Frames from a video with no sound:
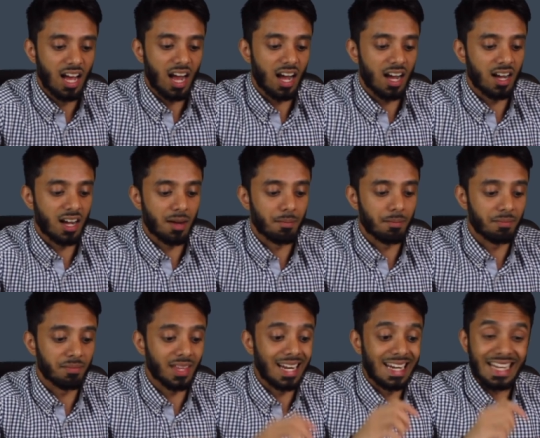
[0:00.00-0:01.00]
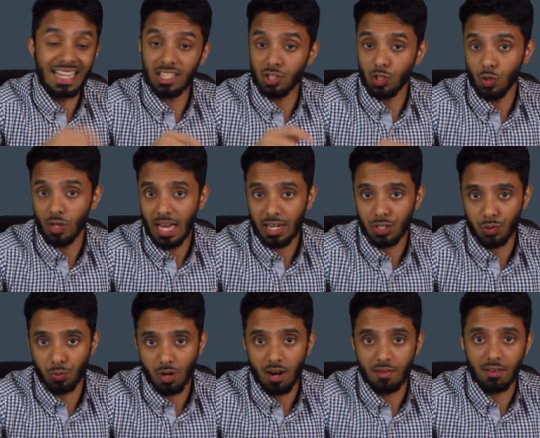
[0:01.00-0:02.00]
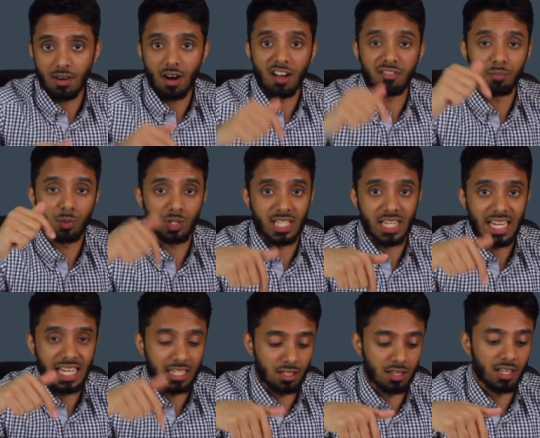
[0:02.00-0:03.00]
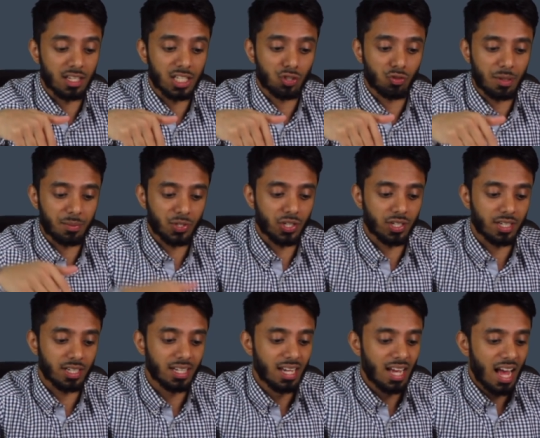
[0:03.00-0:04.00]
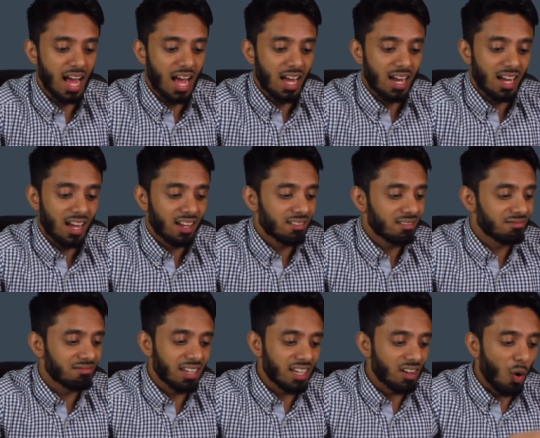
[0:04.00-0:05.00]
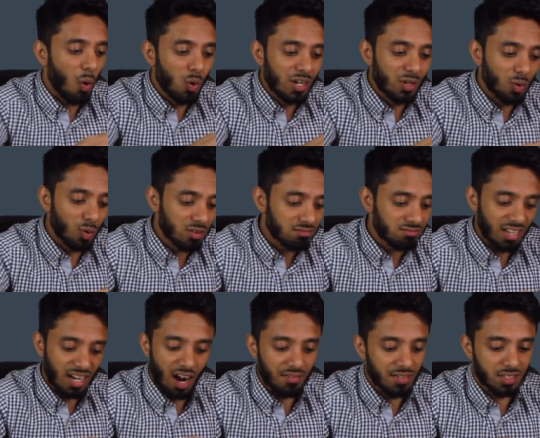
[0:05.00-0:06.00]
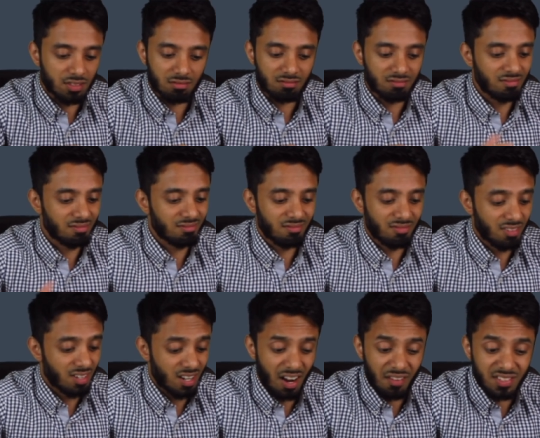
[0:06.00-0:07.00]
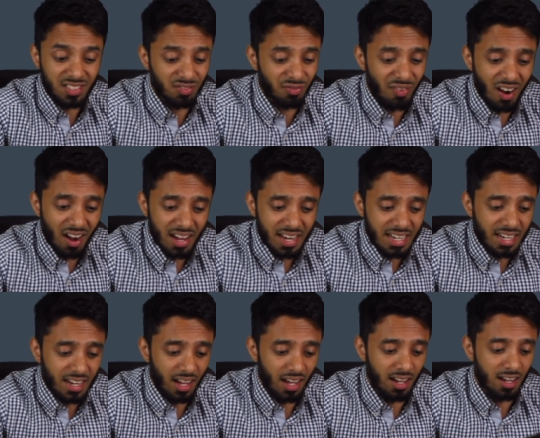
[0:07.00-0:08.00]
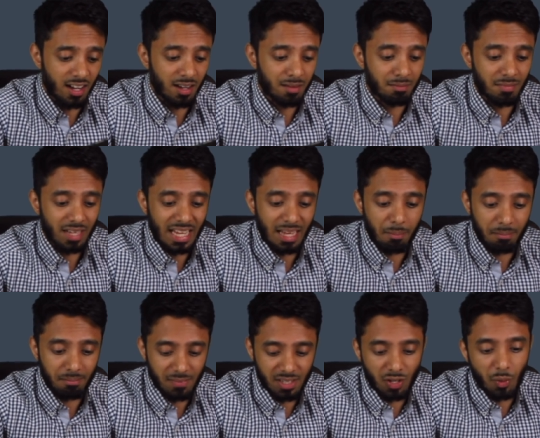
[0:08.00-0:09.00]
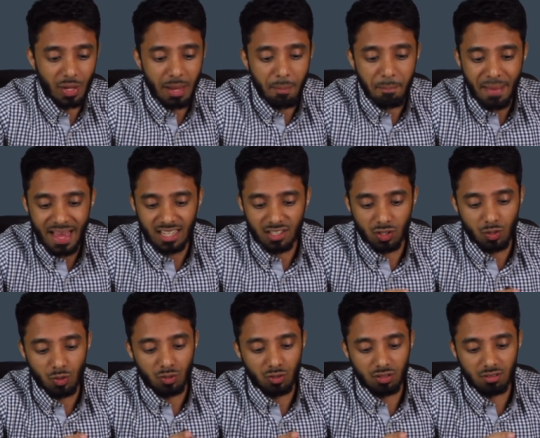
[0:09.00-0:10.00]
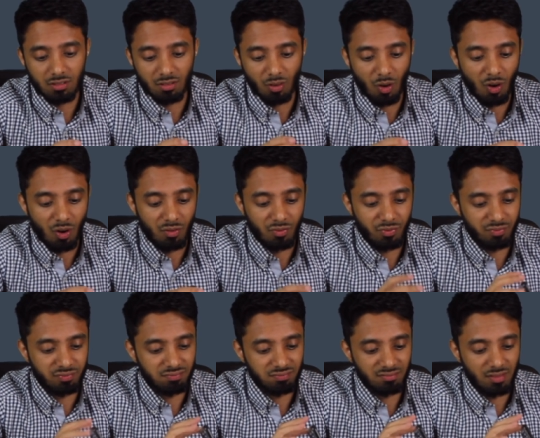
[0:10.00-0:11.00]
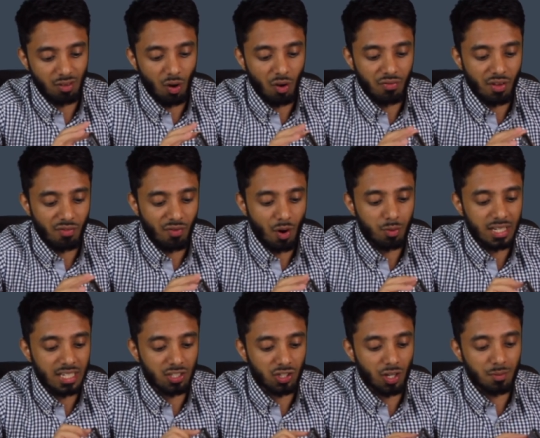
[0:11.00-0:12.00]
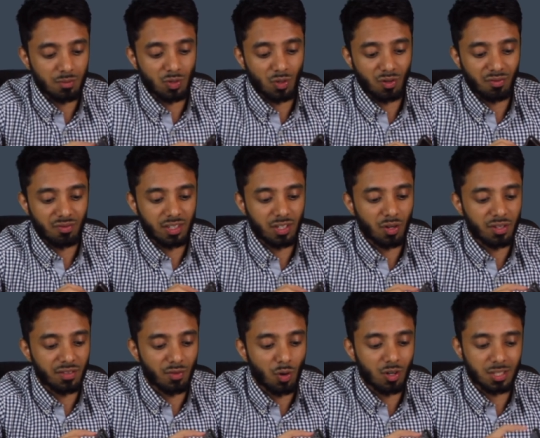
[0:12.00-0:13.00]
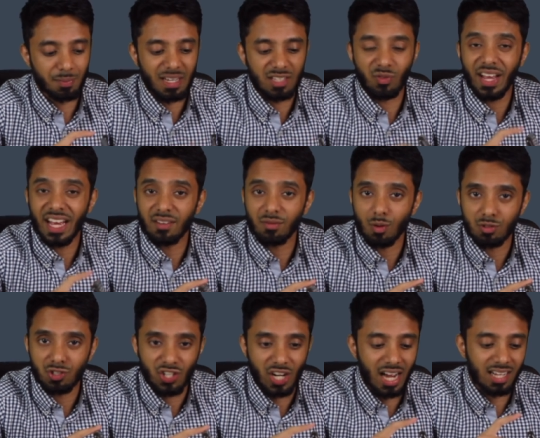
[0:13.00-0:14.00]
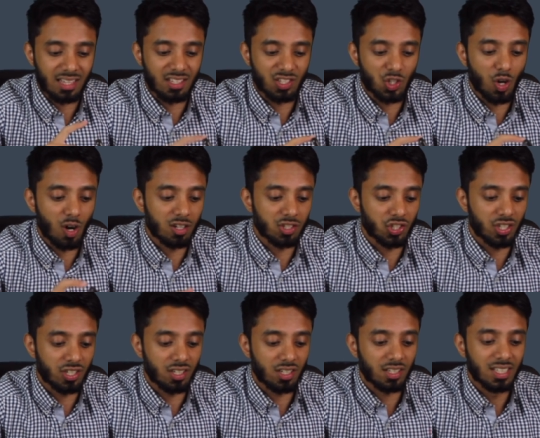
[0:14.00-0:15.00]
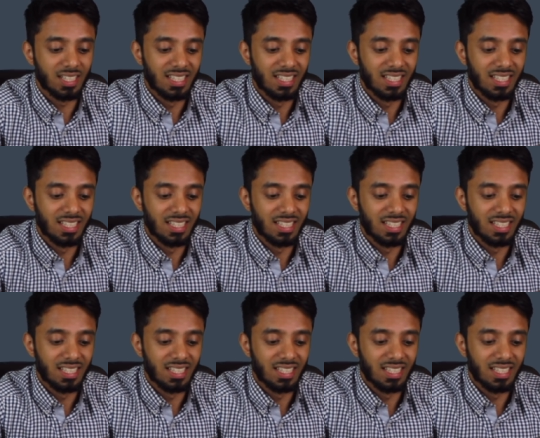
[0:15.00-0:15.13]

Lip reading: The link to the actual cover, I've put it in the description. All in all, the covers fine. It makes use of the phone in terms of, you've got space for headphone jack, the charger,